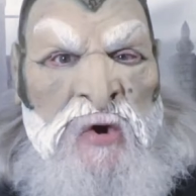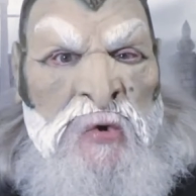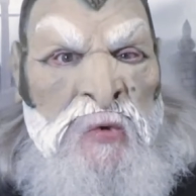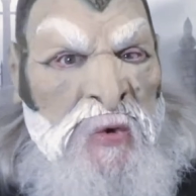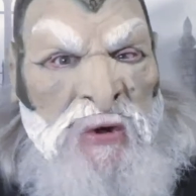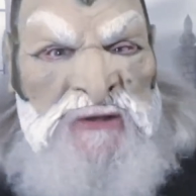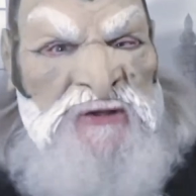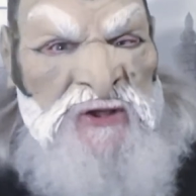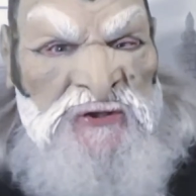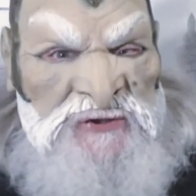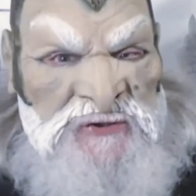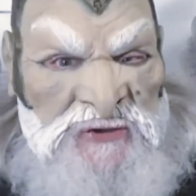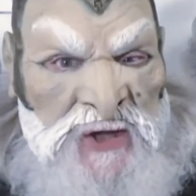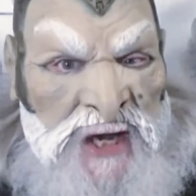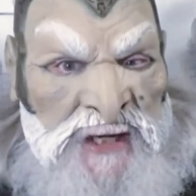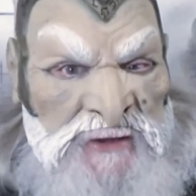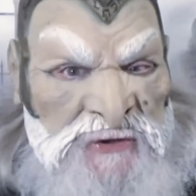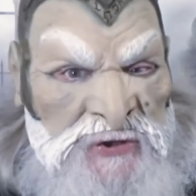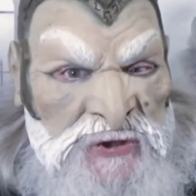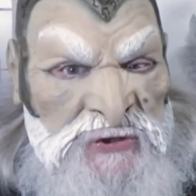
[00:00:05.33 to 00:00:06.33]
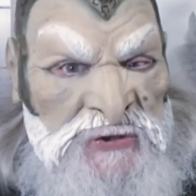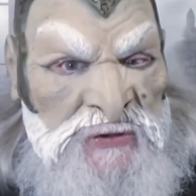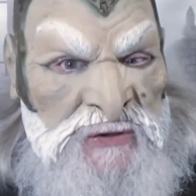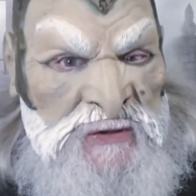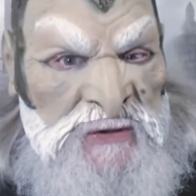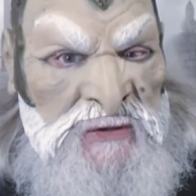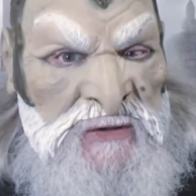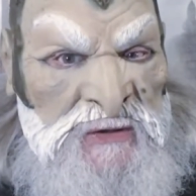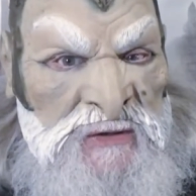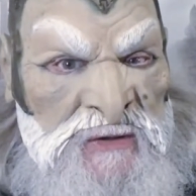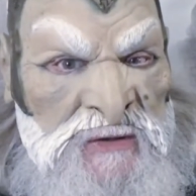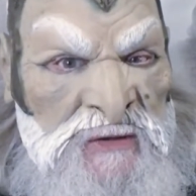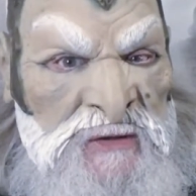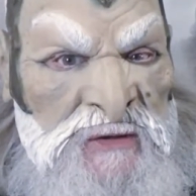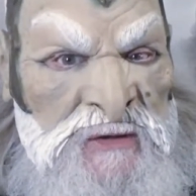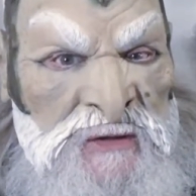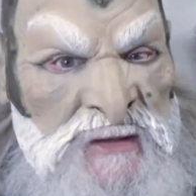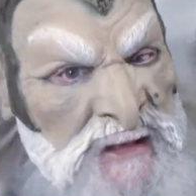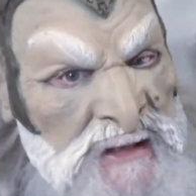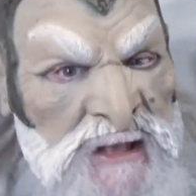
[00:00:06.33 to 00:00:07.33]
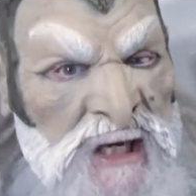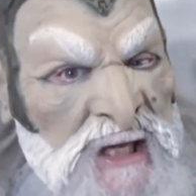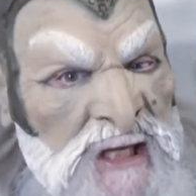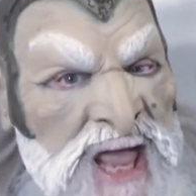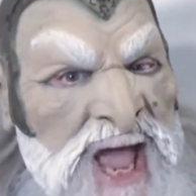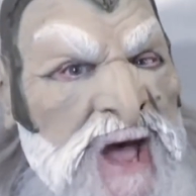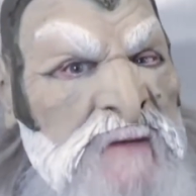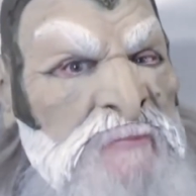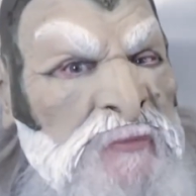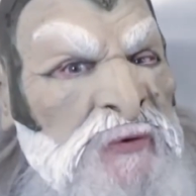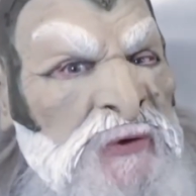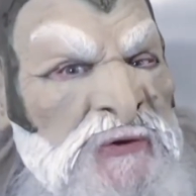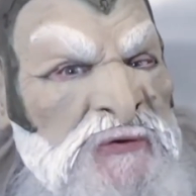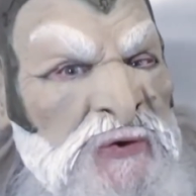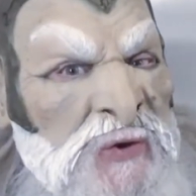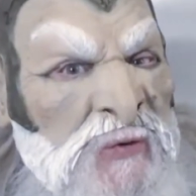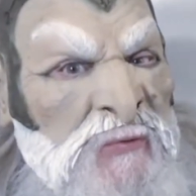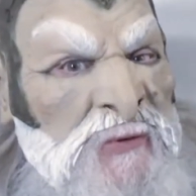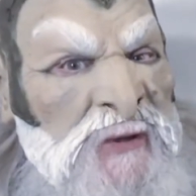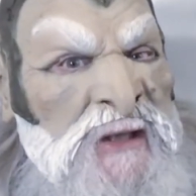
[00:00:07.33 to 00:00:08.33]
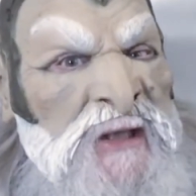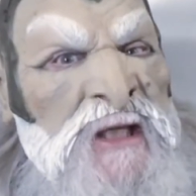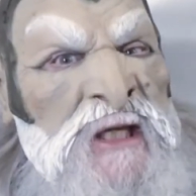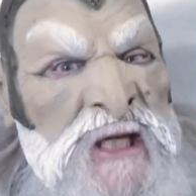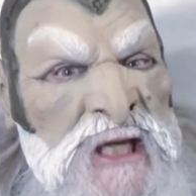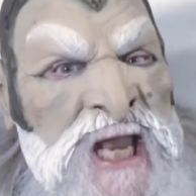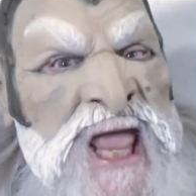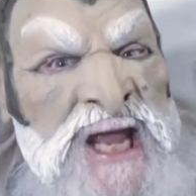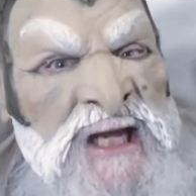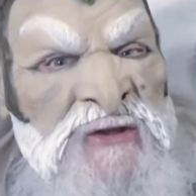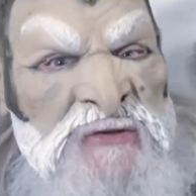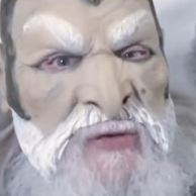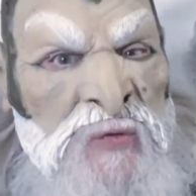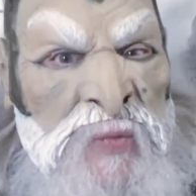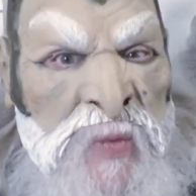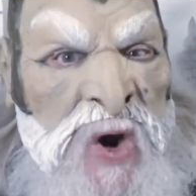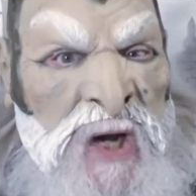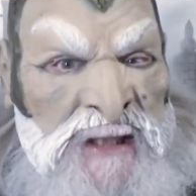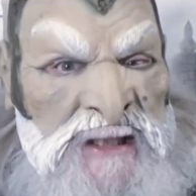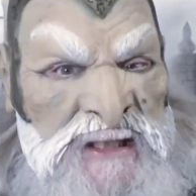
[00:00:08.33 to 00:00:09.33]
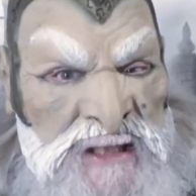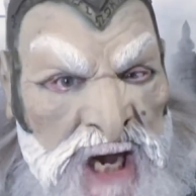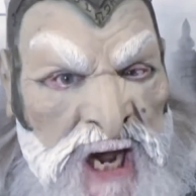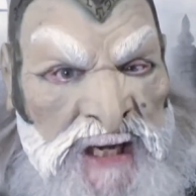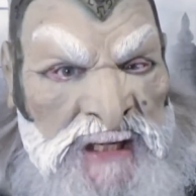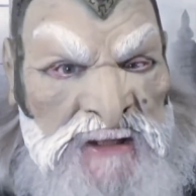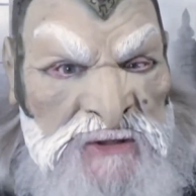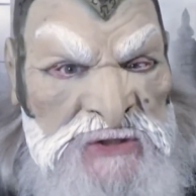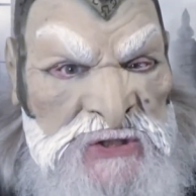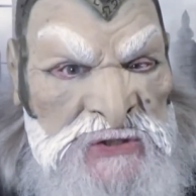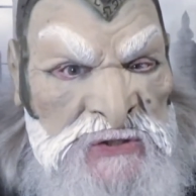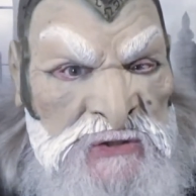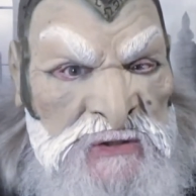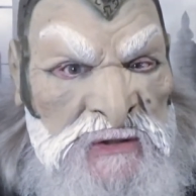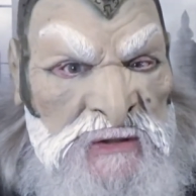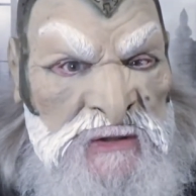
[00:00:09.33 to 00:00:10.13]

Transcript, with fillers: What a sight! In a laboratory late one night.